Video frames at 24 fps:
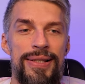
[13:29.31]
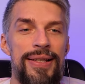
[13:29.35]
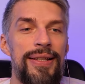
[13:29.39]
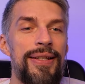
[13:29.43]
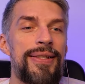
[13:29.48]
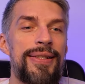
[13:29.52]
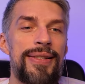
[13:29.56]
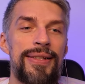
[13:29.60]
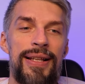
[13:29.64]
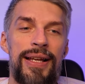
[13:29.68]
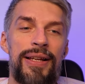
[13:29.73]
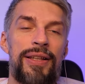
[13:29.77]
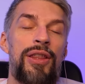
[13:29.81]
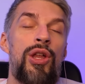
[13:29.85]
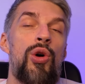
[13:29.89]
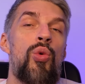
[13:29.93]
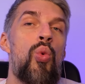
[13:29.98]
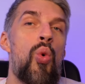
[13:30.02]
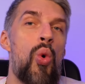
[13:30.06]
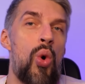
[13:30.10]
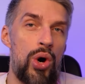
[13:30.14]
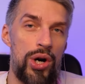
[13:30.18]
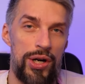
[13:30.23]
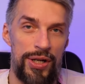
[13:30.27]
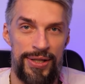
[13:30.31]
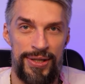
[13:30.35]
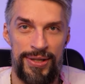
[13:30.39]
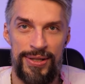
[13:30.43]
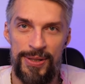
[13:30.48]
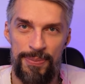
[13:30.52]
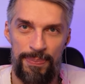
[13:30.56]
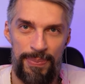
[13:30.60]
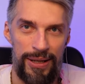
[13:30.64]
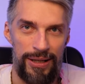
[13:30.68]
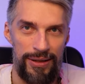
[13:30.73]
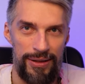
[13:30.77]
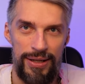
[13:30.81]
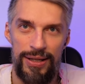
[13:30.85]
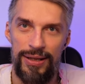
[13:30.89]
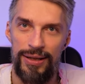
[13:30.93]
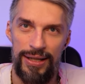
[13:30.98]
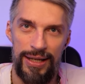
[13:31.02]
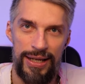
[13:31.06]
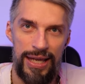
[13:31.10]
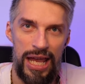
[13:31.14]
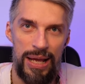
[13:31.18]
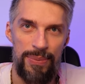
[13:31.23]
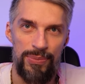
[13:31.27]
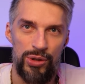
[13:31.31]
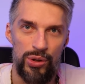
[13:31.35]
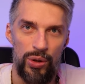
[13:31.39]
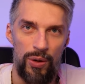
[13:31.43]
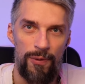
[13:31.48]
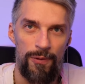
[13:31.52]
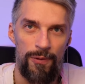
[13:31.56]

This is like the worst spell in the game so